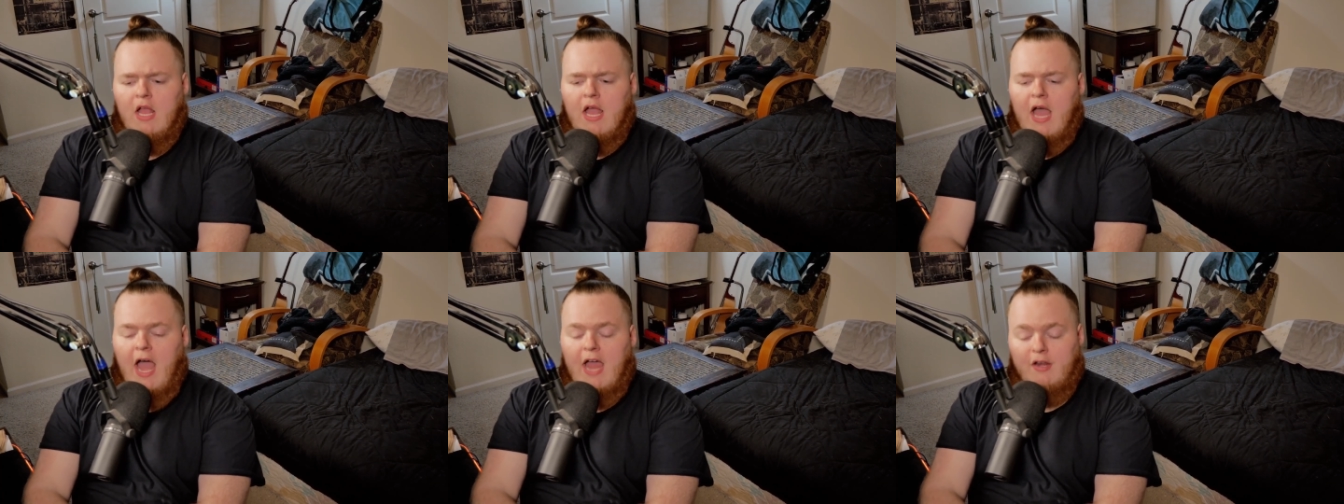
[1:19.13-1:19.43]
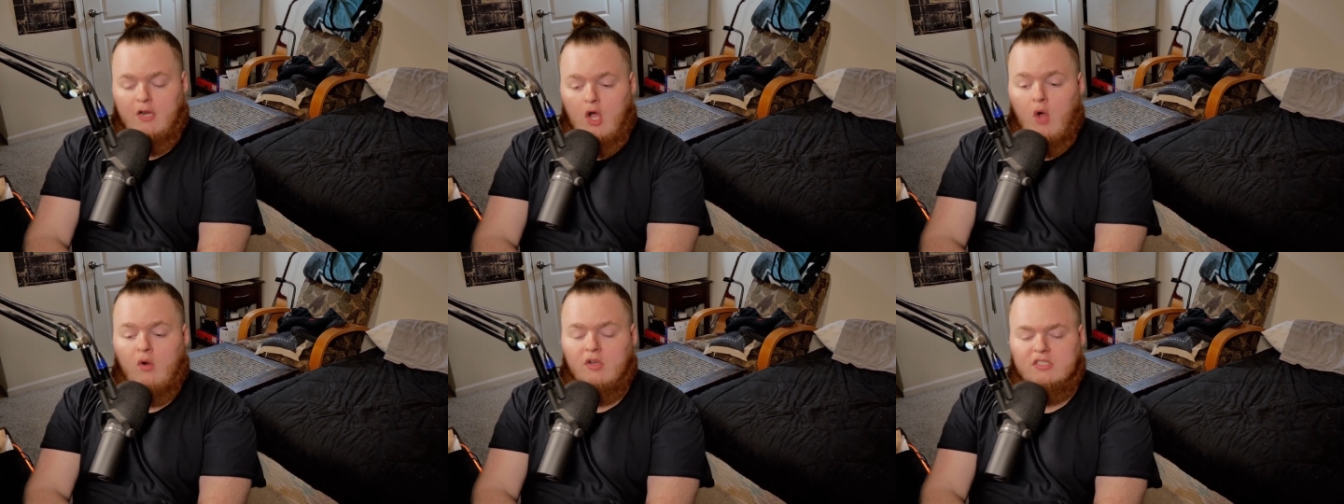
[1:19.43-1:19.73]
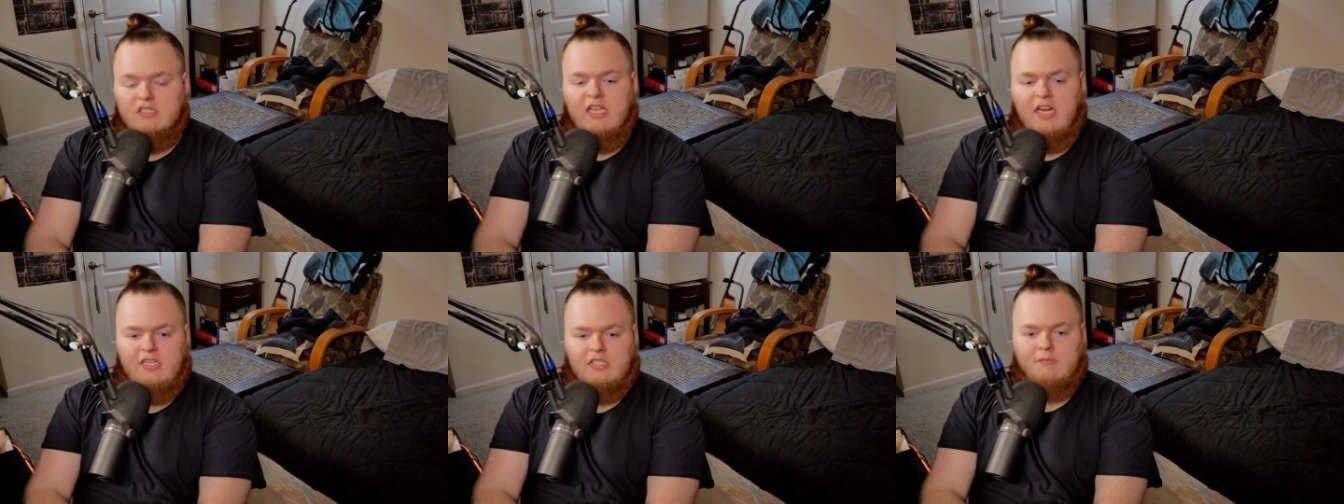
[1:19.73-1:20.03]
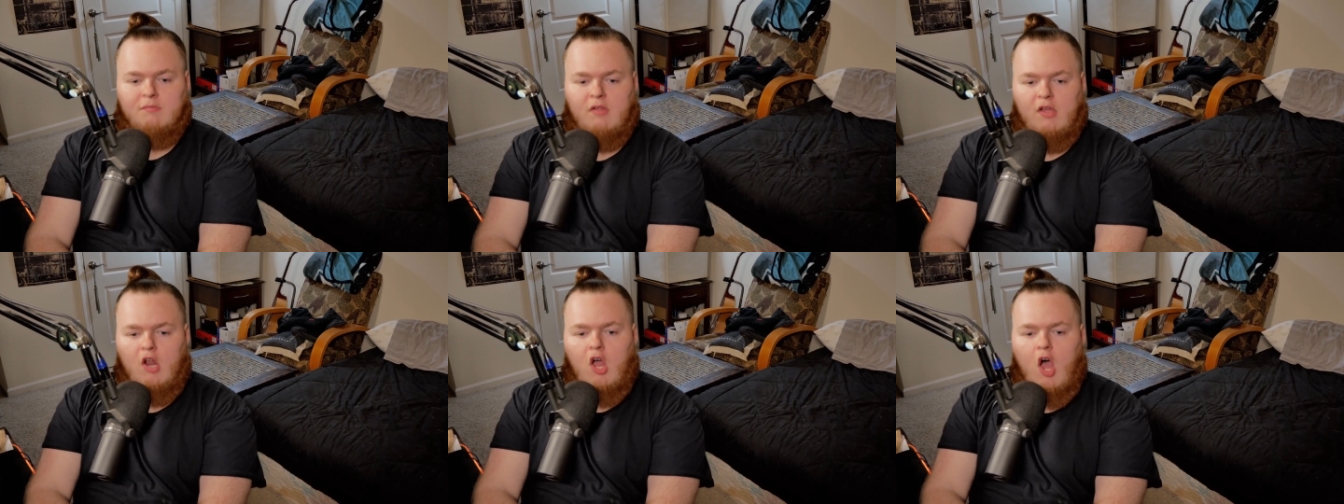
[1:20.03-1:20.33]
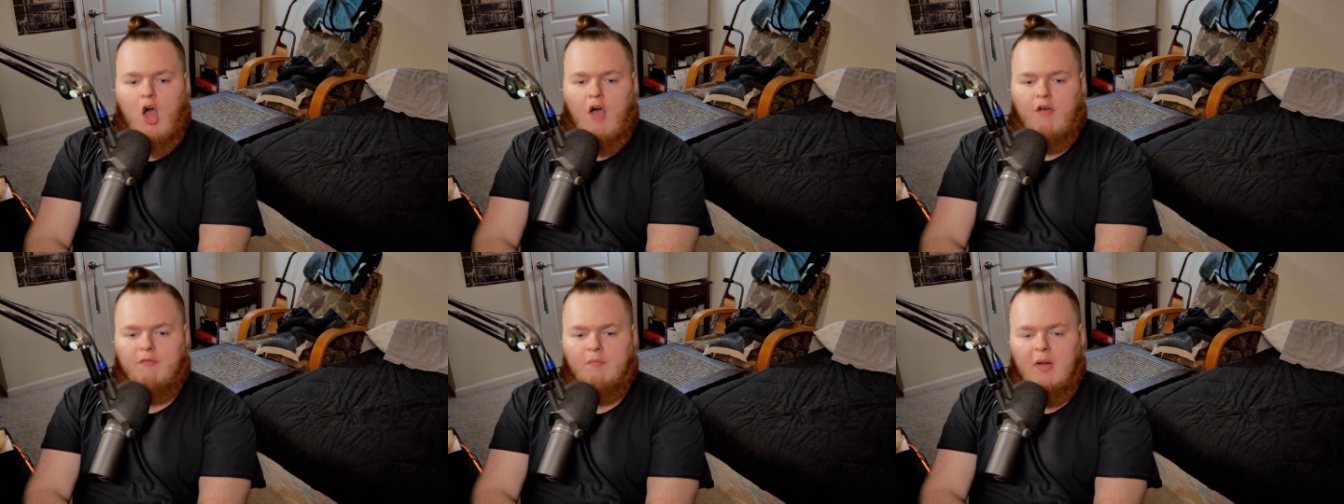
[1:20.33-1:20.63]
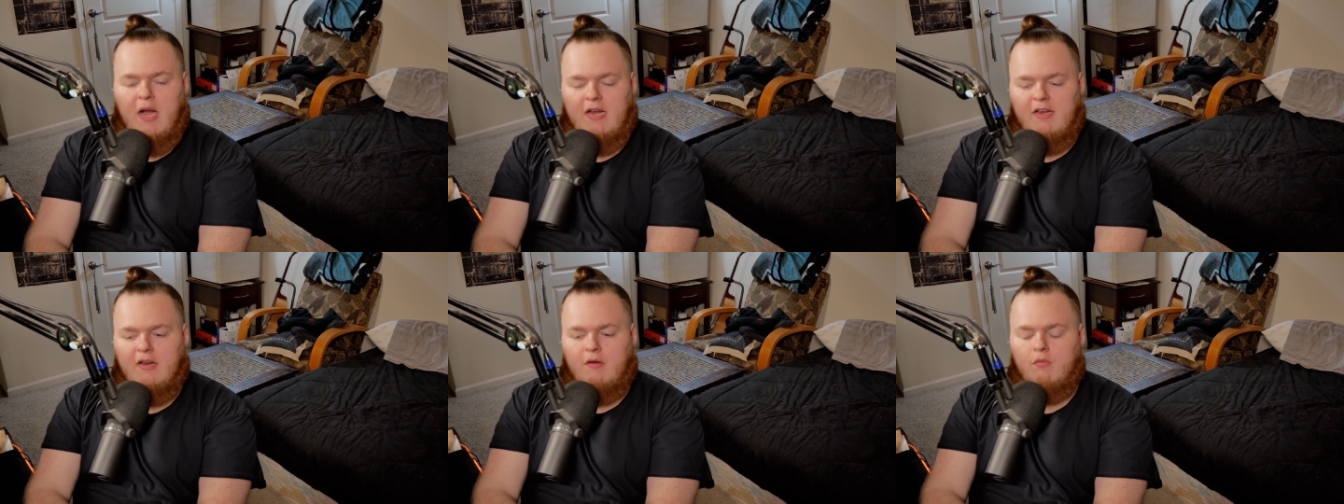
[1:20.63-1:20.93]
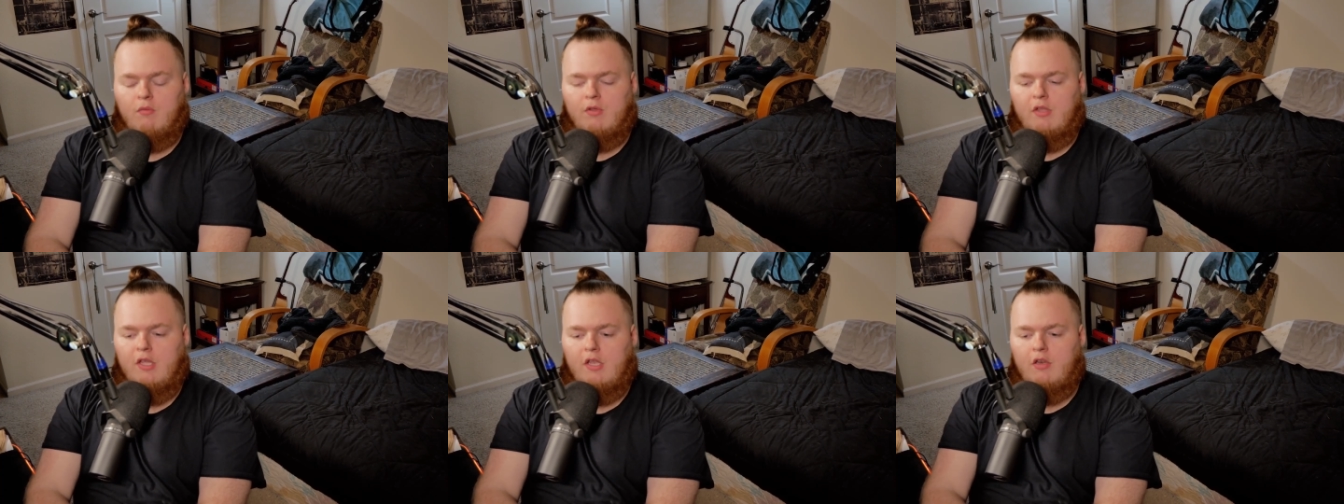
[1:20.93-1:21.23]
I noticed that he split off, but I didn't
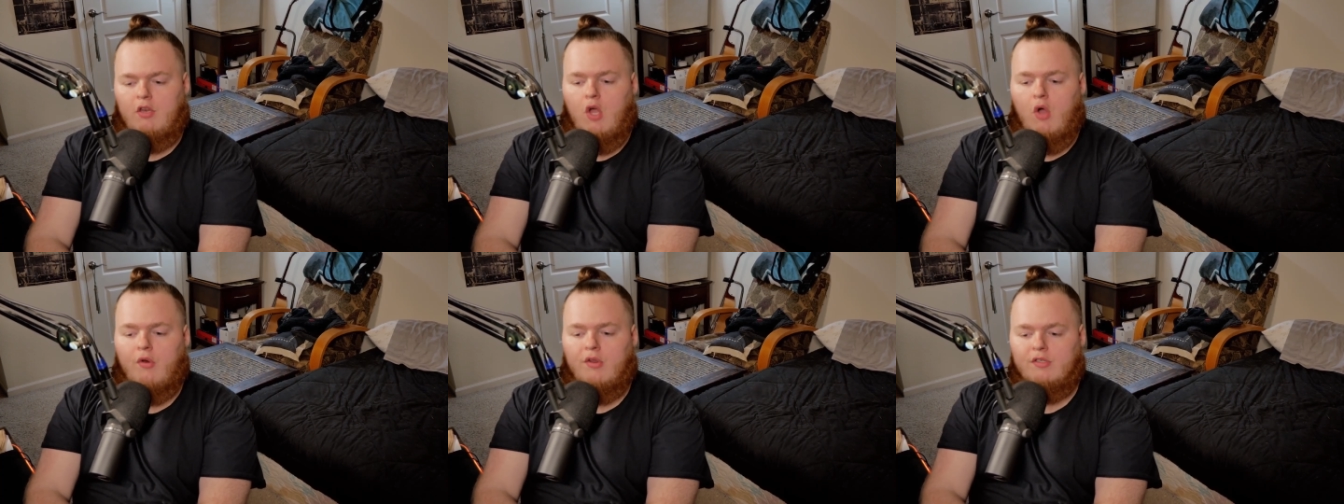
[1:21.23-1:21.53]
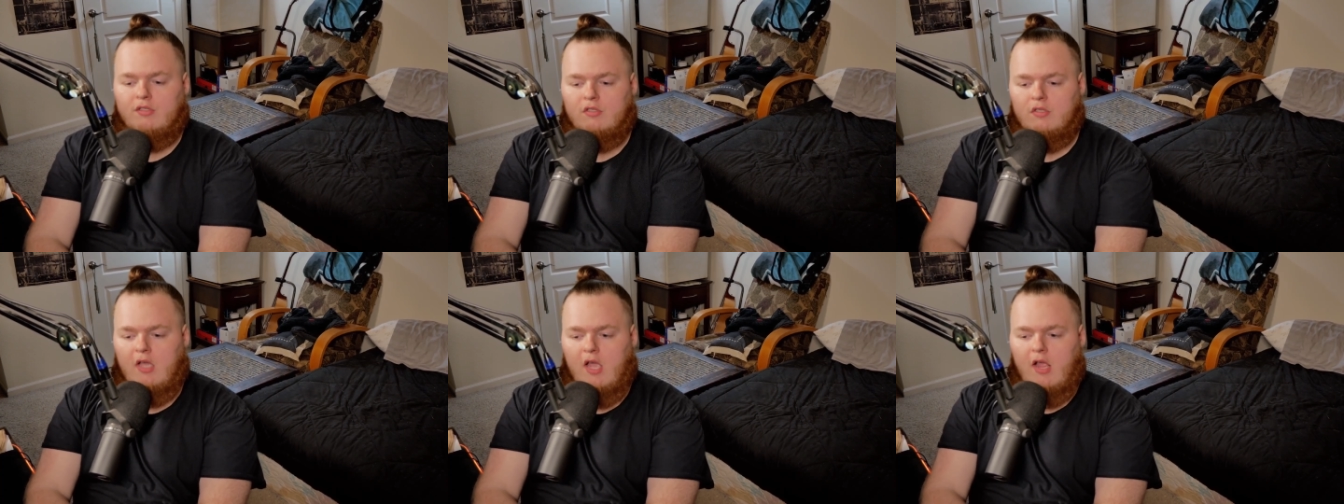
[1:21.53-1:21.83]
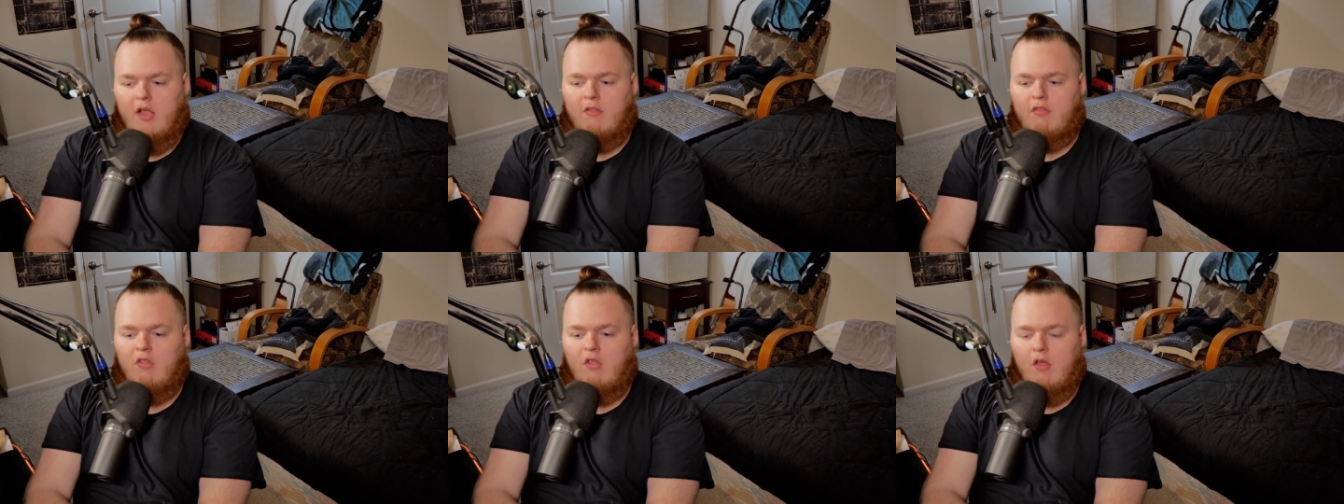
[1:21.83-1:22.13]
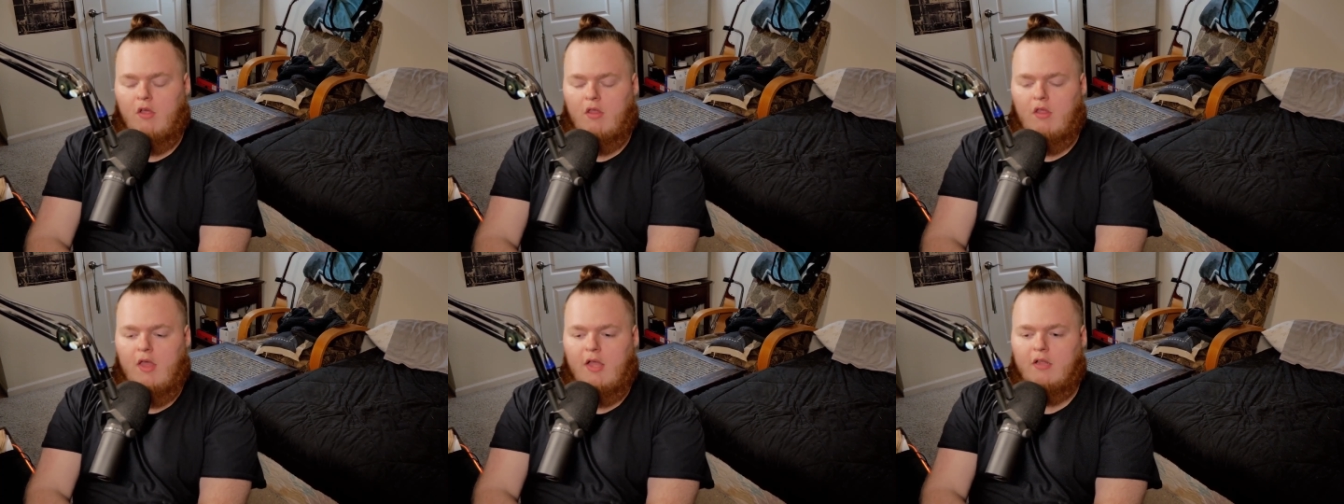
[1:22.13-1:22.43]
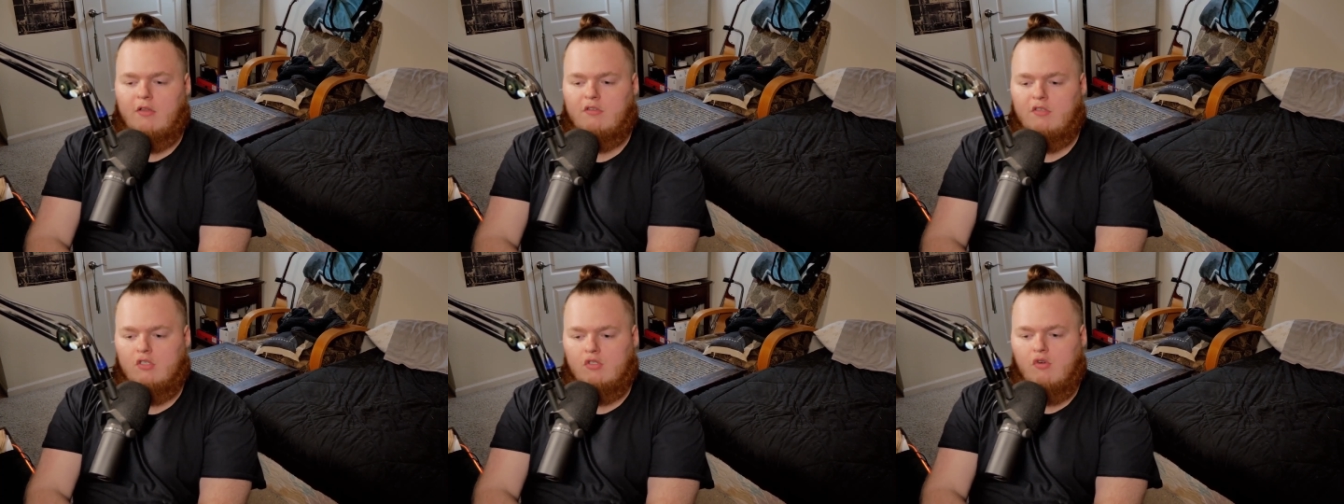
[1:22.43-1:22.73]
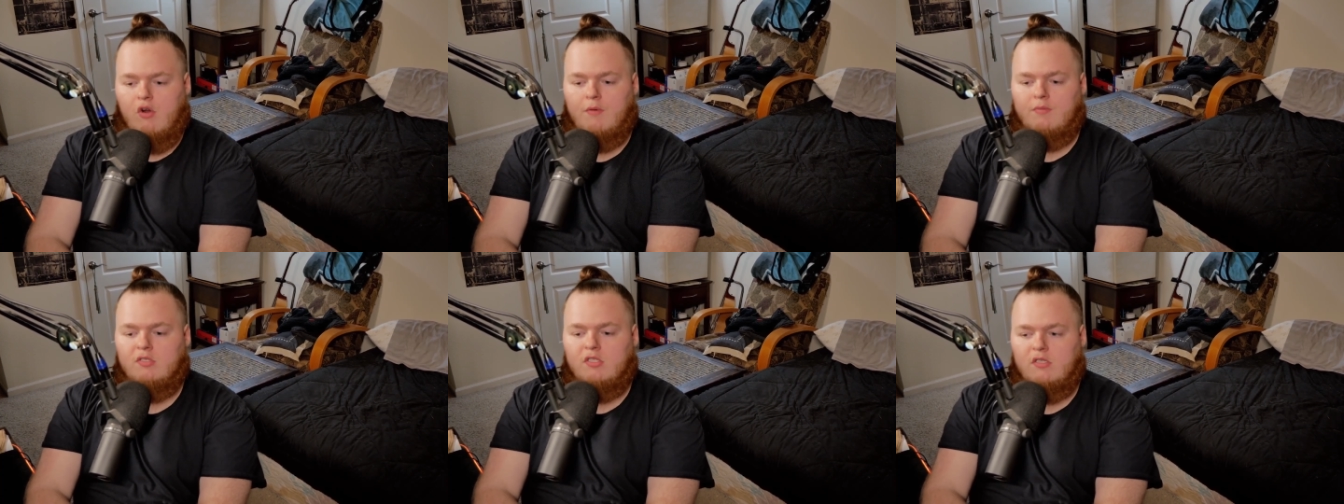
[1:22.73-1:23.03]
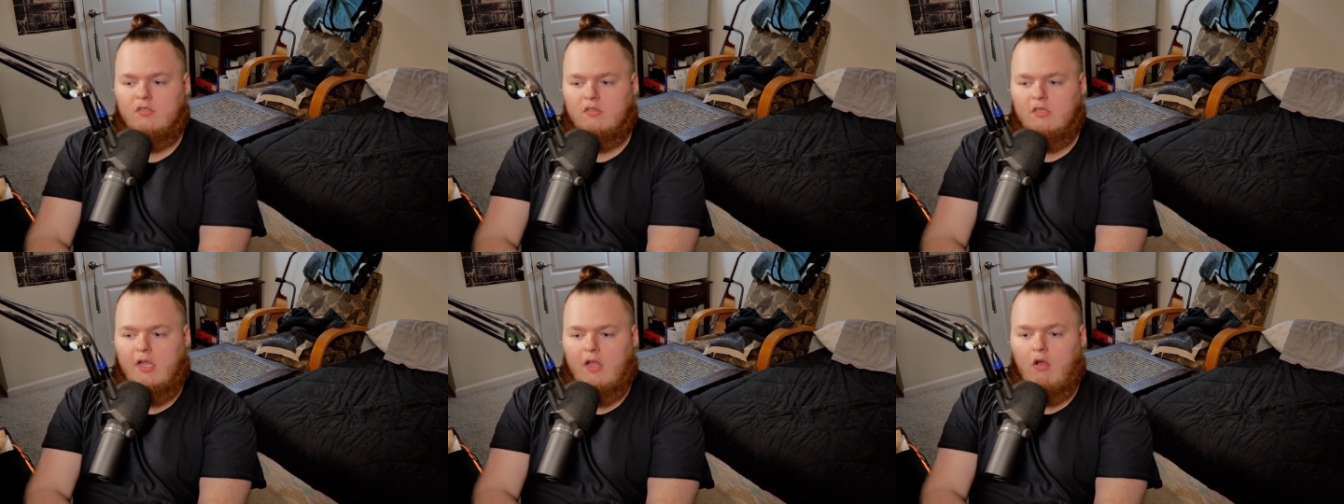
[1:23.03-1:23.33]
really notice like the like
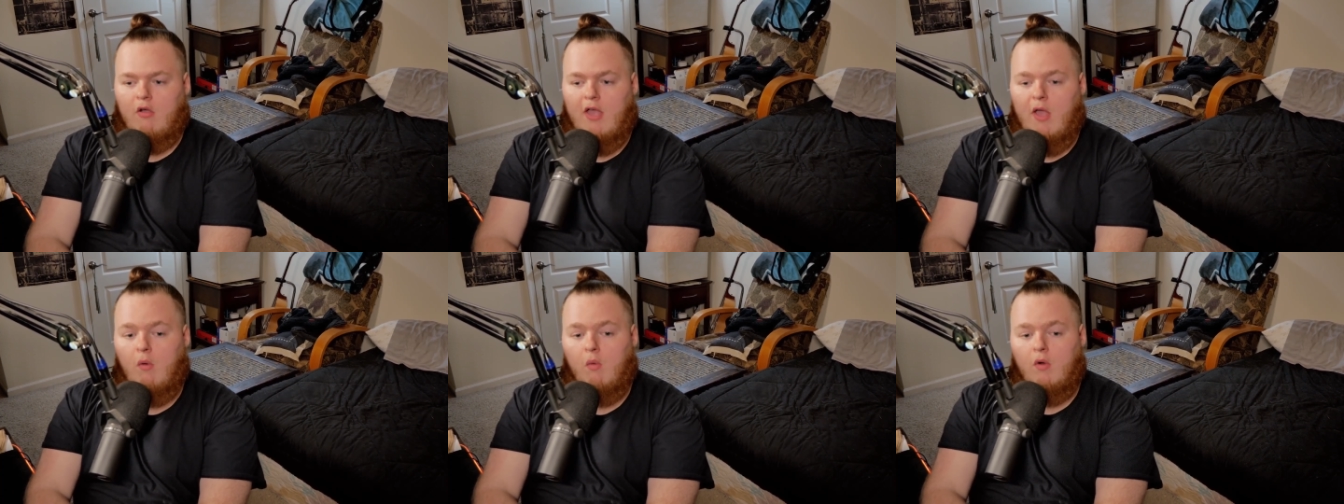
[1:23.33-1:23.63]
descriptions like okay,